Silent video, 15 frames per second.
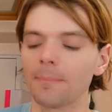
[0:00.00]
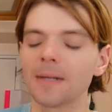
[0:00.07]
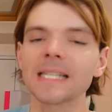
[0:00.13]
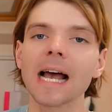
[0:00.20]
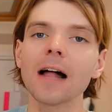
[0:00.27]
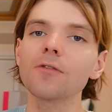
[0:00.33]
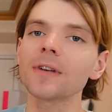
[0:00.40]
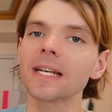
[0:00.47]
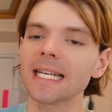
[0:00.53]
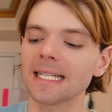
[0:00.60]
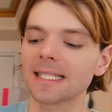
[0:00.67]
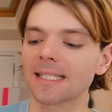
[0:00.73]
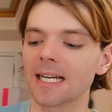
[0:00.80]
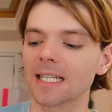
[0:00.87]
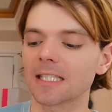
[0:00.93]
Mattel
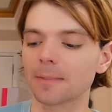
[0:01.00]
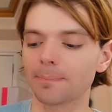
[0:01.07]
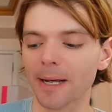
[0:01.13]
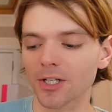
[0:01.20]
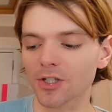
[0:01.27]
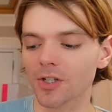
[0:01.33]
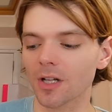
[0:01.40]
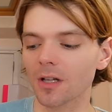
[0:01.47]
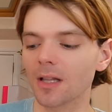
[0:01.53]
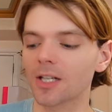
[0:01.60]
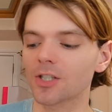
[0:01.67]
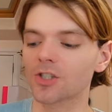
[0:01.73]
released a special